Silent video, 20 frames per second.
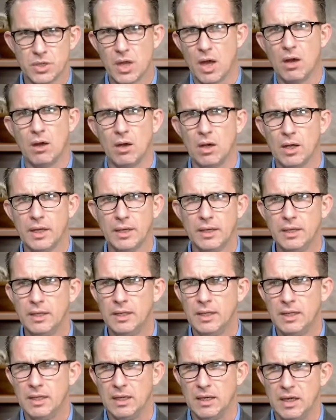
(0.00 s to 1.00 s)
God,
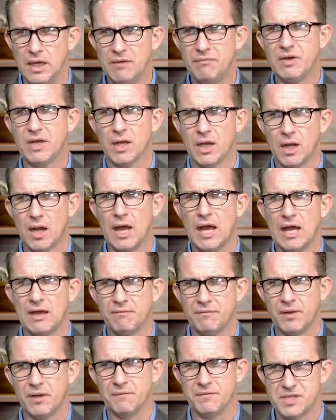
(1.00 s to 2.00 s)
living a
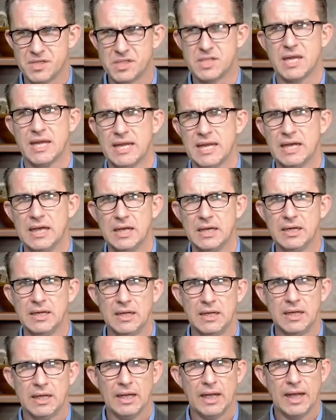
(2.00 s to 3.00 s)
life of sin
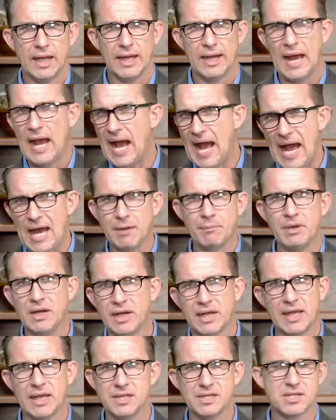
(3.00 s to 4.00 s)
and adamant
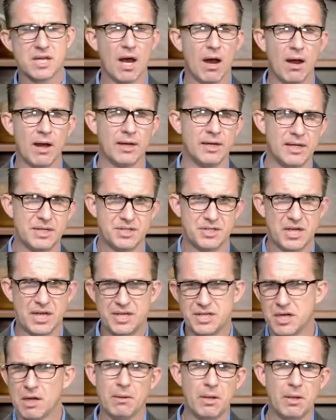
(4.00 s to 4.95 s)
against God and His teaching.